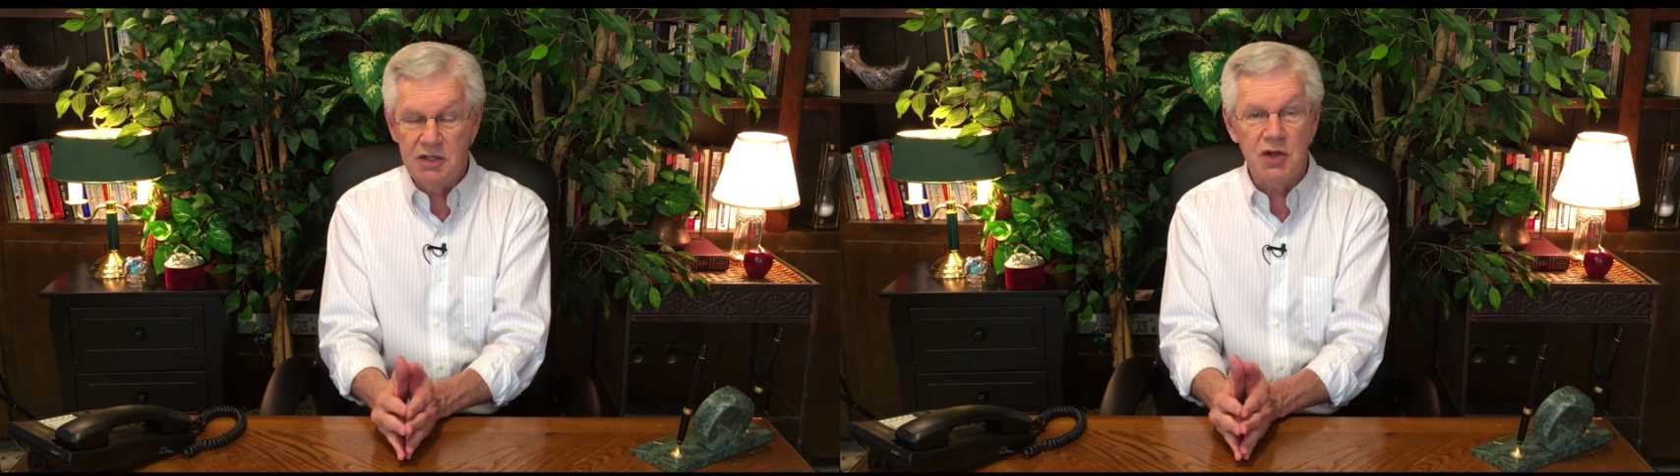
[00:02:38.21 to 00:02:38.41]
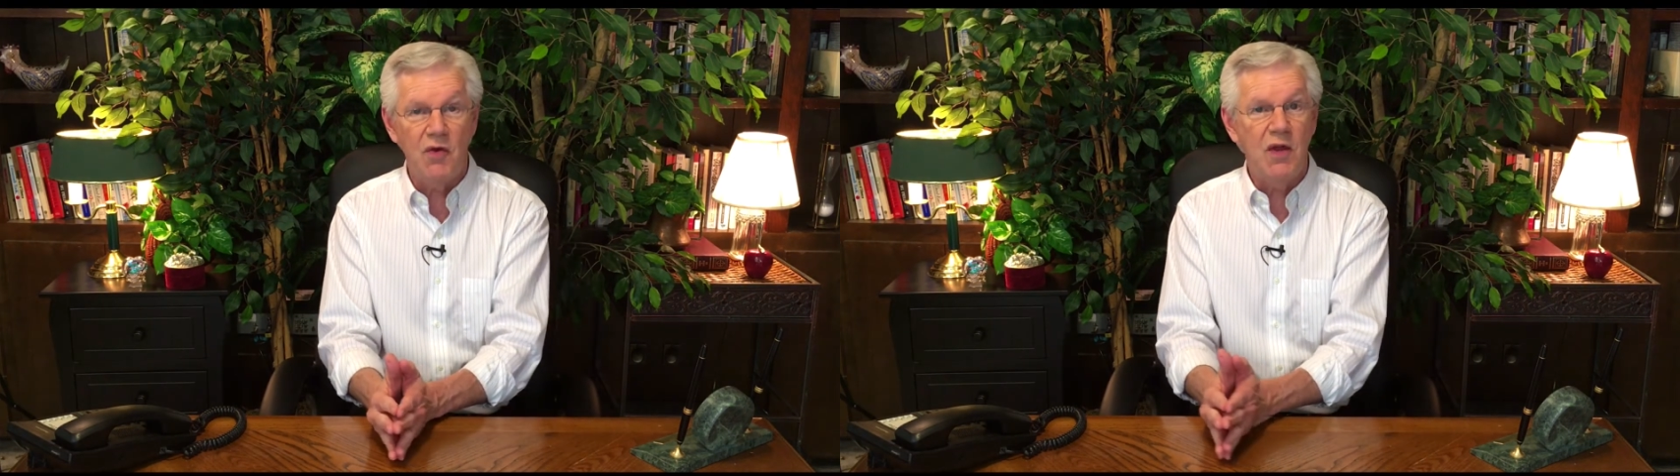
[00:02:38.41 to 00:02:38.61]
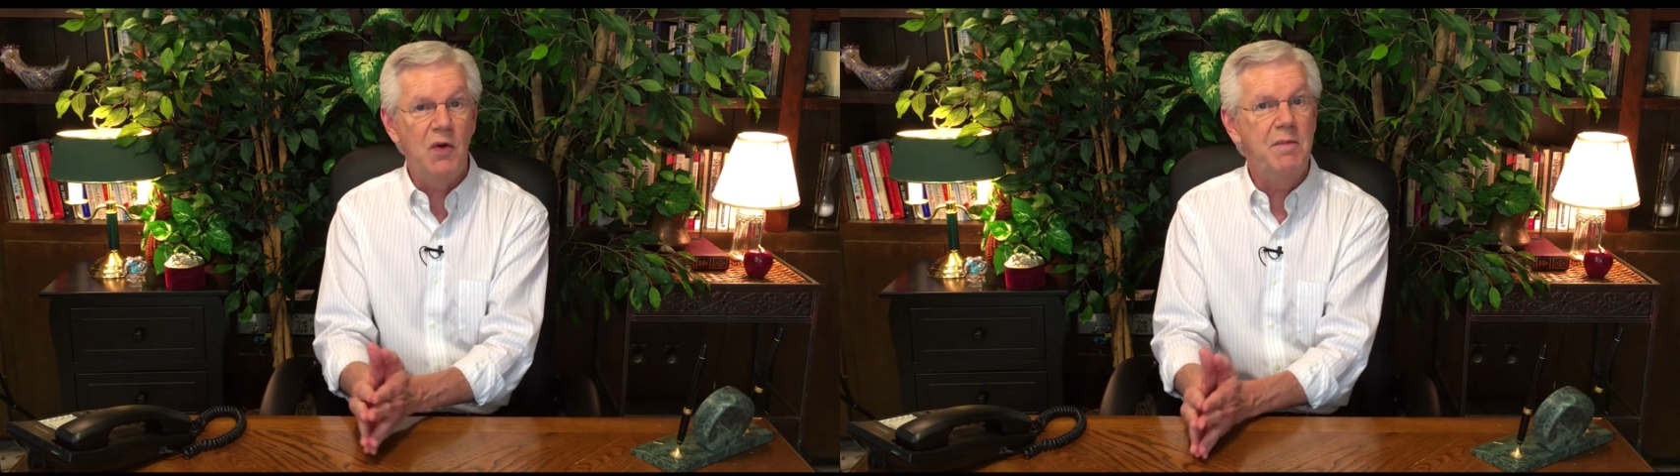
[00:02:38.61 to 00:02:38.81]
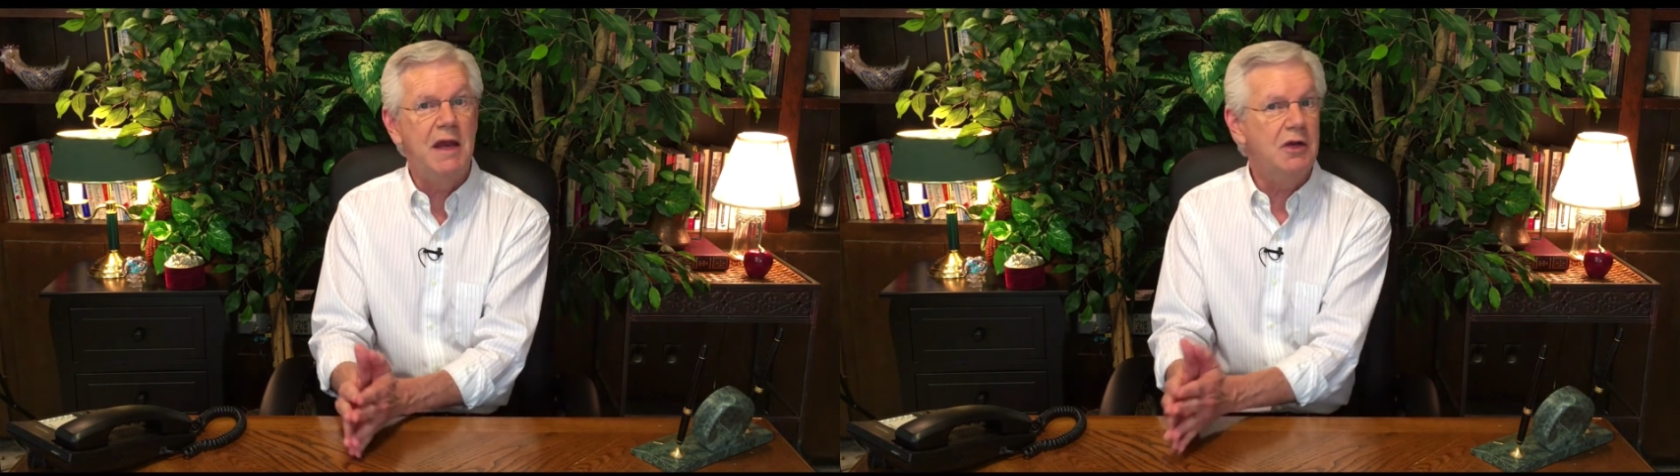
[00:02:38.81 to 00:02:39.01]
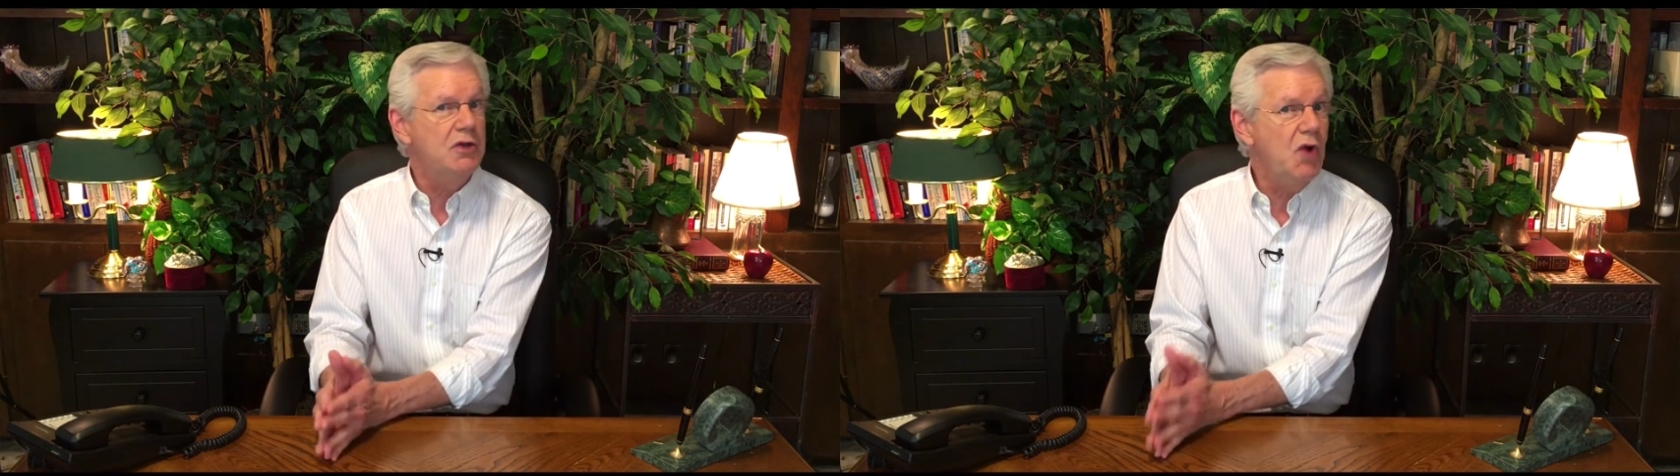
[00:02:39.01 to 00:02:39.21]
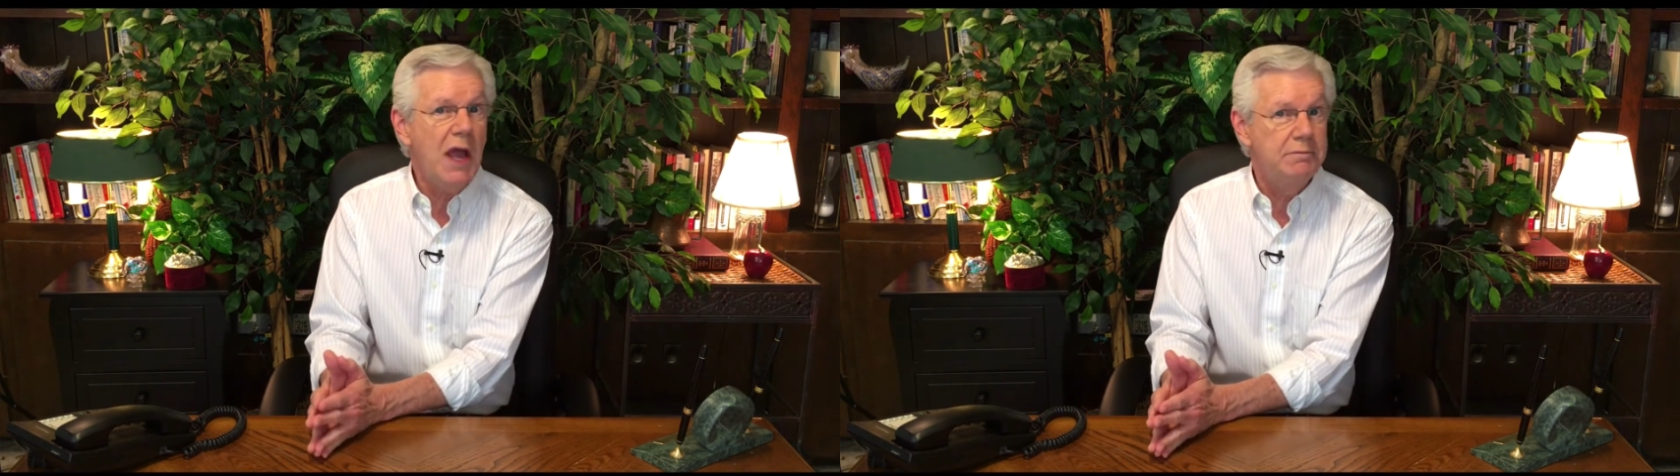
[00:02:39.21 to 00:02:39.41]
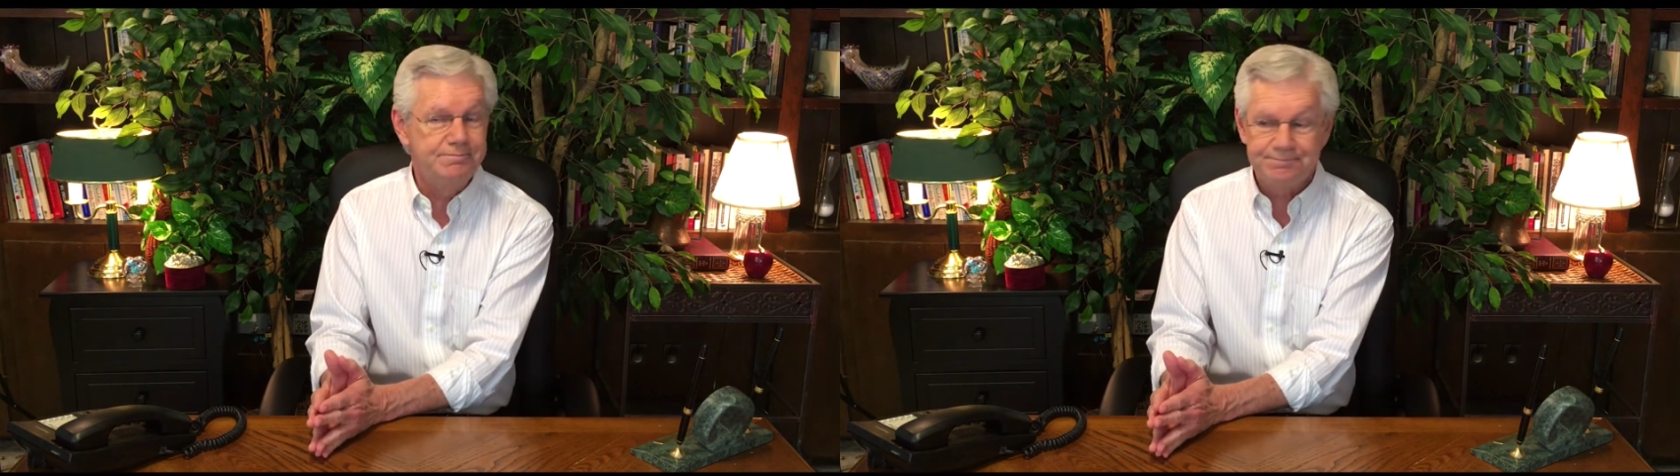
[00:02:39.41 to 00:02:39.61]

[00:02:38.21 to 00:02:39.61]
so that we made a good grade?